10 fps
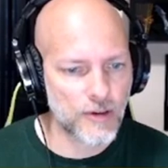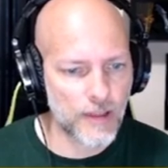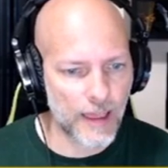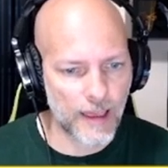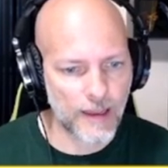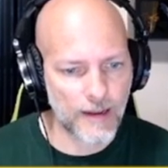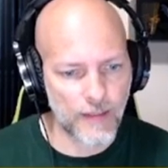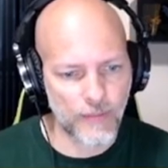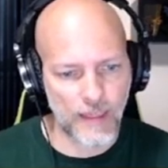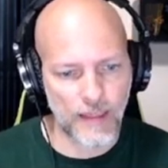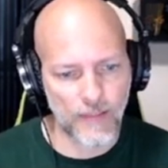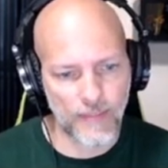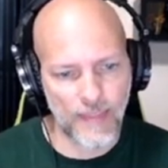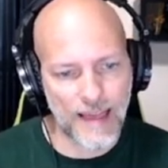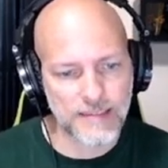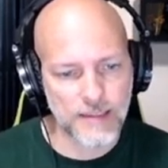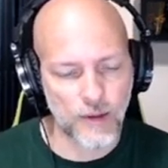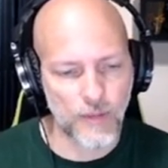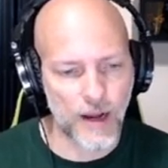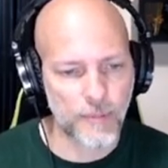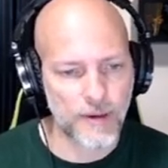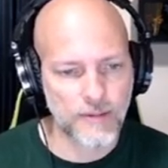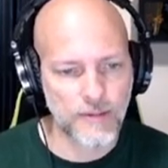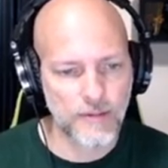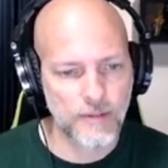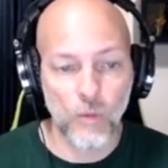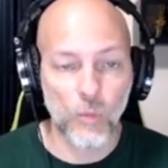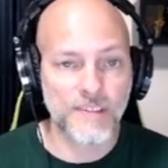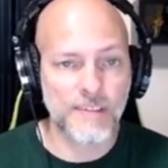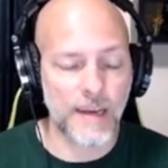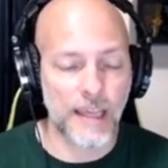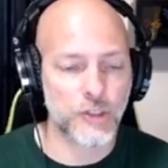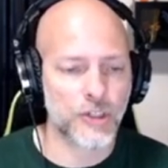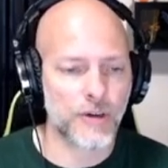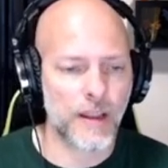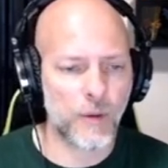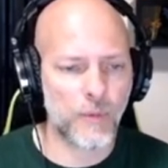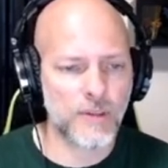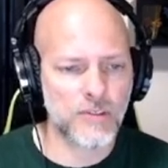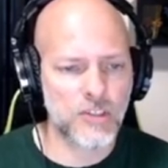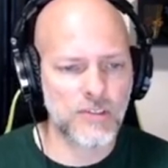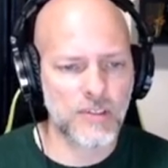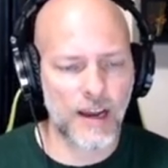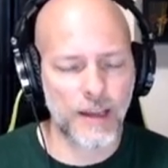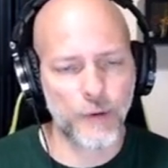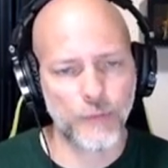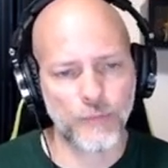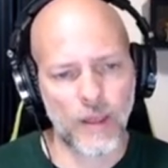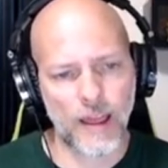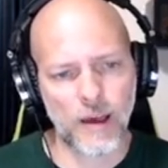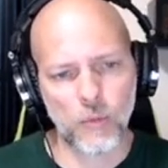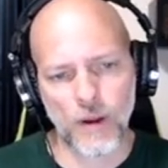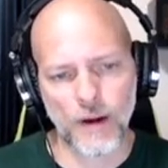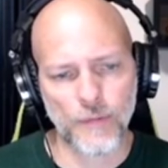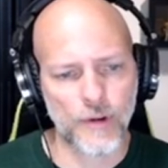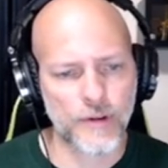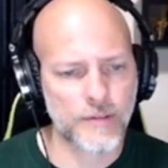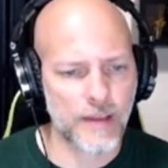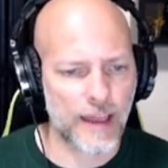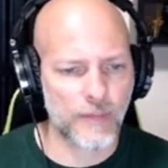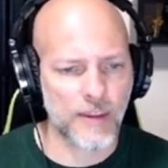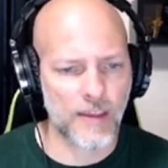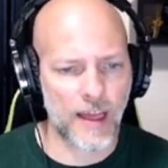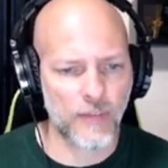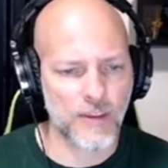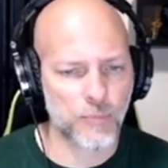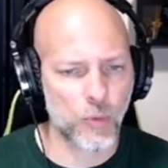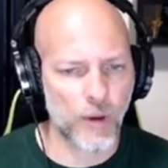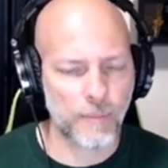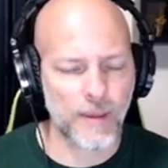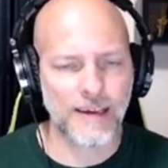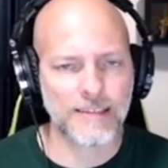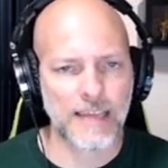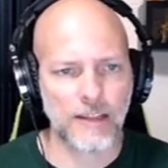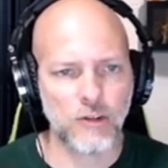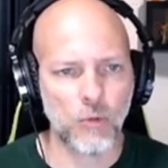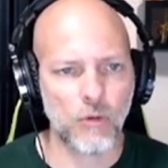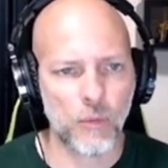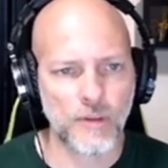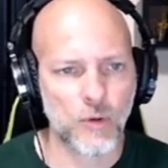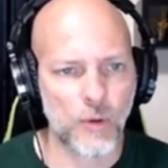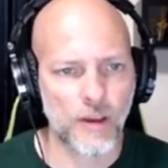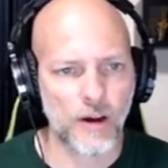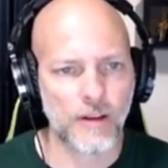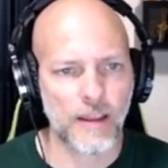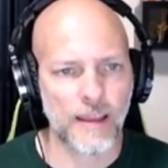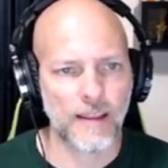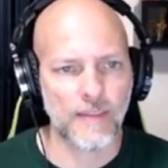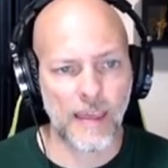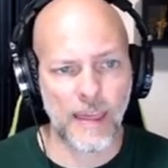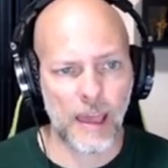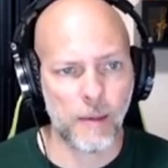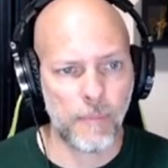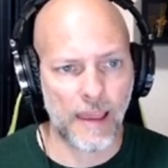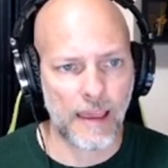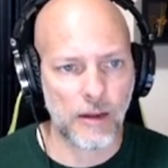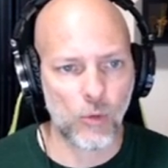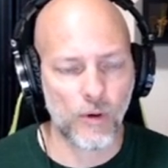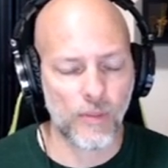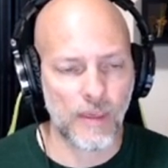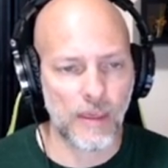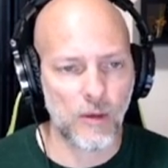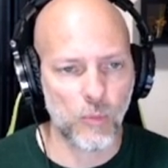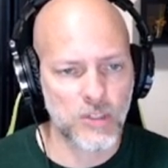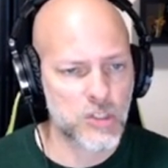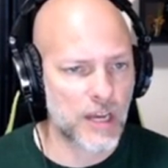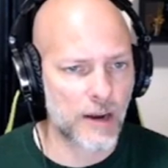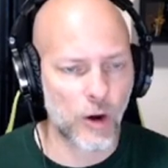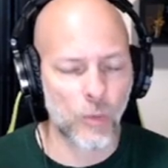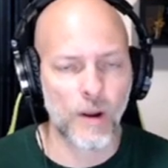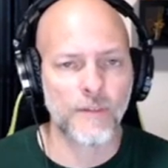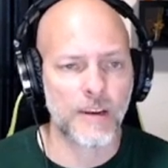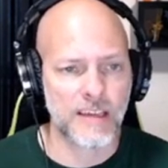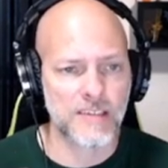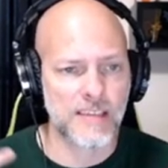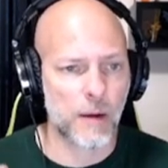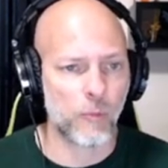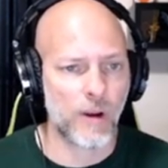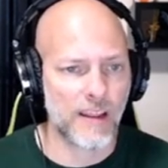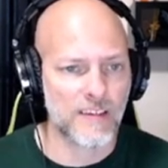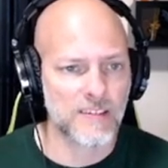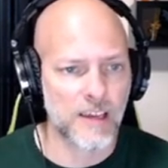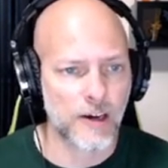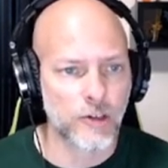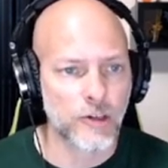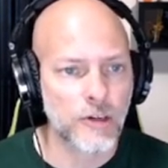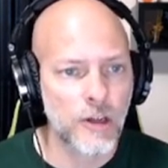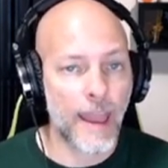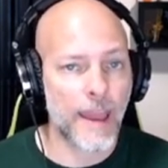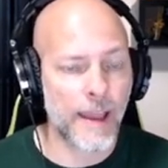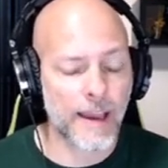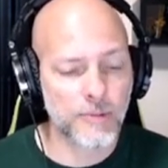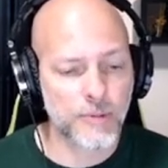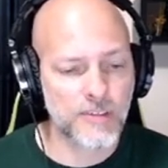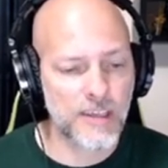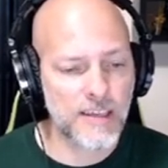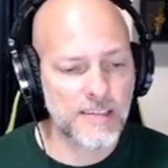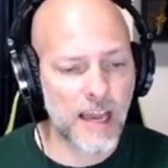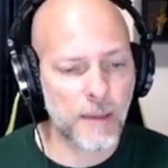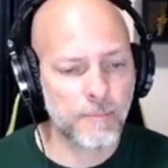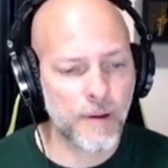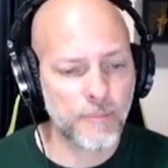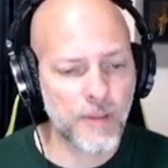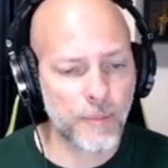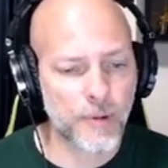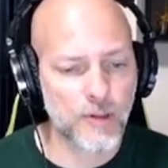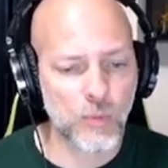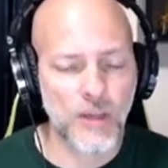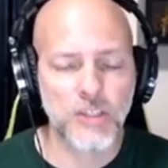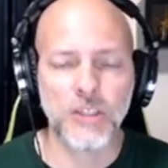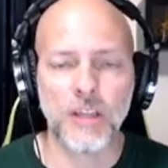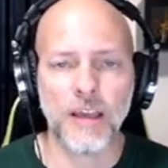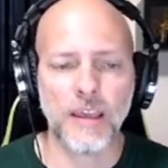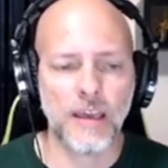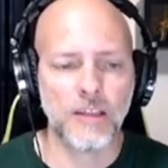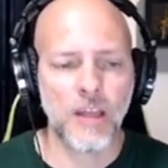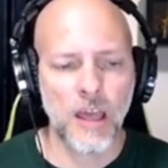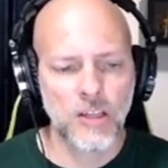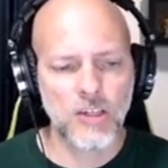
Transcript: and the last skill that I picked nature and it was just kind of eh, whatever at the at this point because I don't know what's going on in the campaign or the one shot or whatever it is that I'm running this character. Expertise, I bumped up persuasion again just